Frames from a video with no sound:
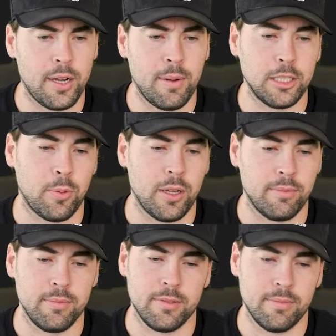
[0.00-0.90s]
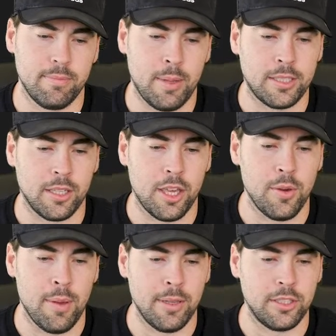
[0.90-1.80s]
and Metasploit makes a cute
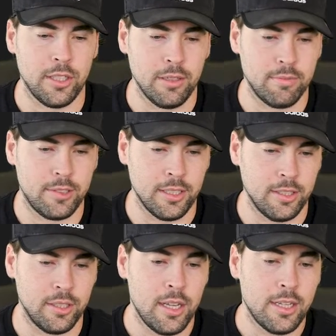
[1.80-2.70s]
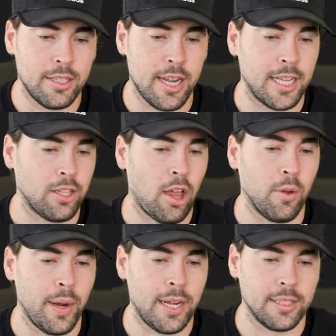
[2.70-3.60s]
image, and since today is Halloween,